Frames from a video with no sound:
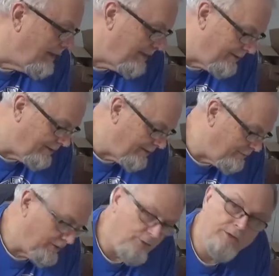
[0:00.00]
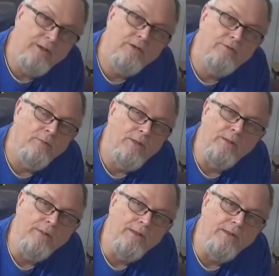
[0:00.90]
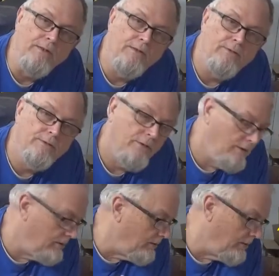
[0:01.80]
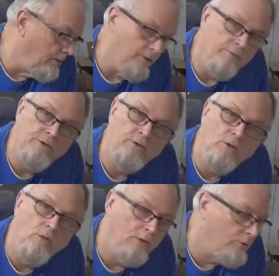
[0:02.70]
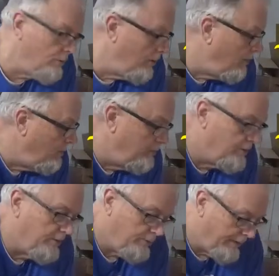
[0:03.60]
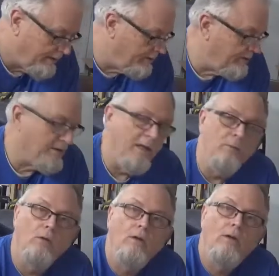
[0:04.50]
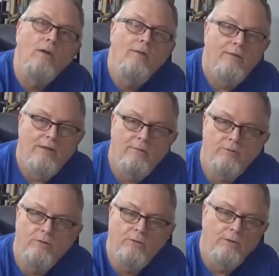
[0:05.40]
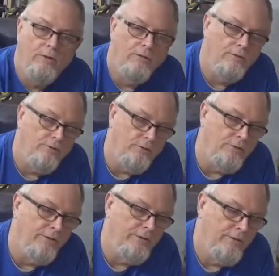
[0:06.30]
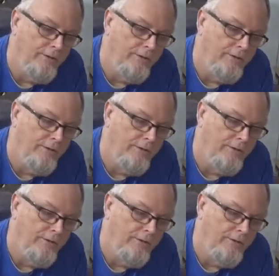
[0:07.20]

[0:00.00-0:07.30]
And I've been doing these for many, many years. Uh, the original ones were huge, as big as this table that I was doing those drawings.